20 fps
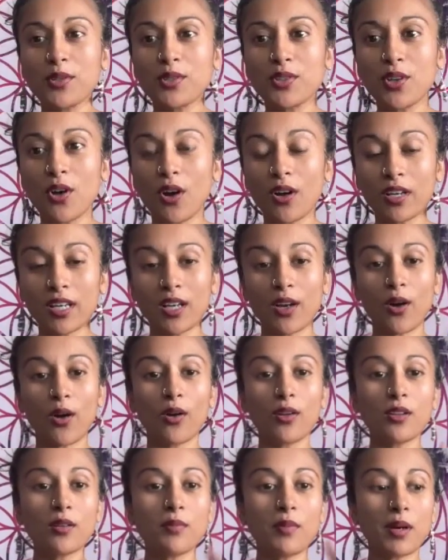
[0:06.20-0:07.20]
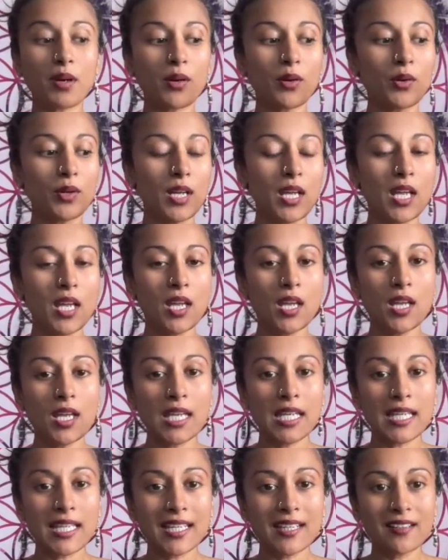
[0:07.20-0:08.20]
talking all about
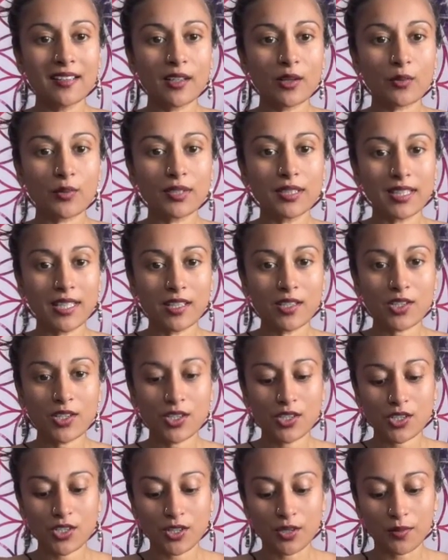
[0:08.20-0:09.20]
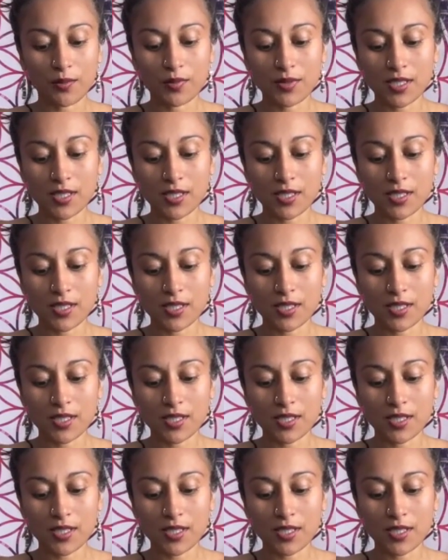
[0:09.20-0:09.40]
healing relationships.